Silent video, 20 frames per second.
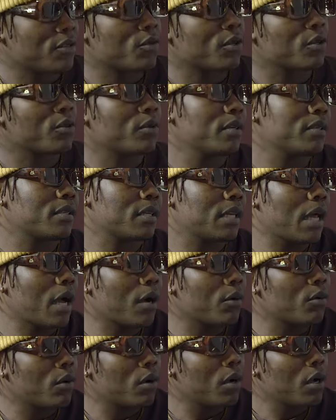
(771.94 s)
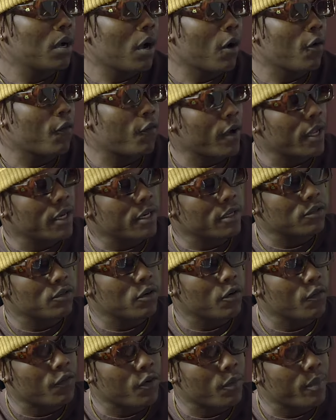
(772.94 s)
I just want to listen. I'll find a
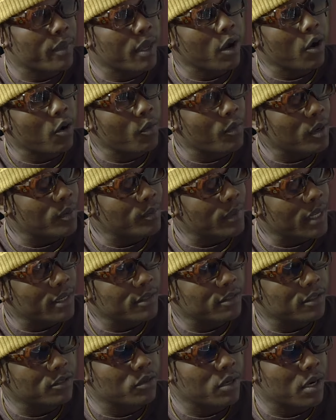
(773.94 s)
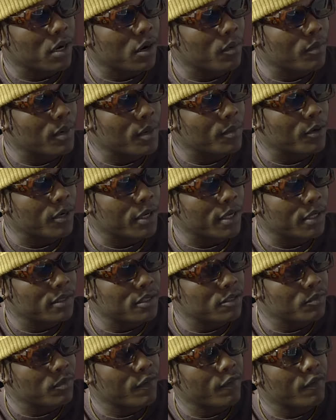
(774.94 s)
song from the album. I listen to the album. Okay,
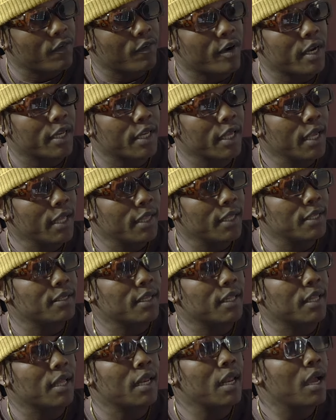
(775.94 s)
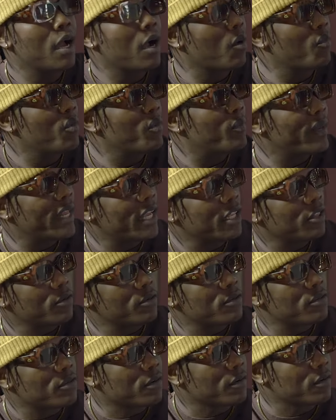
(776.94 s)
this is my favorite. This and that. I'll be playing
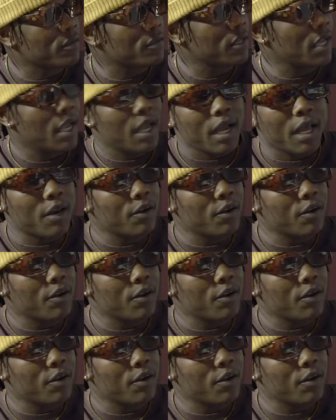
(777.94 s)
those songs.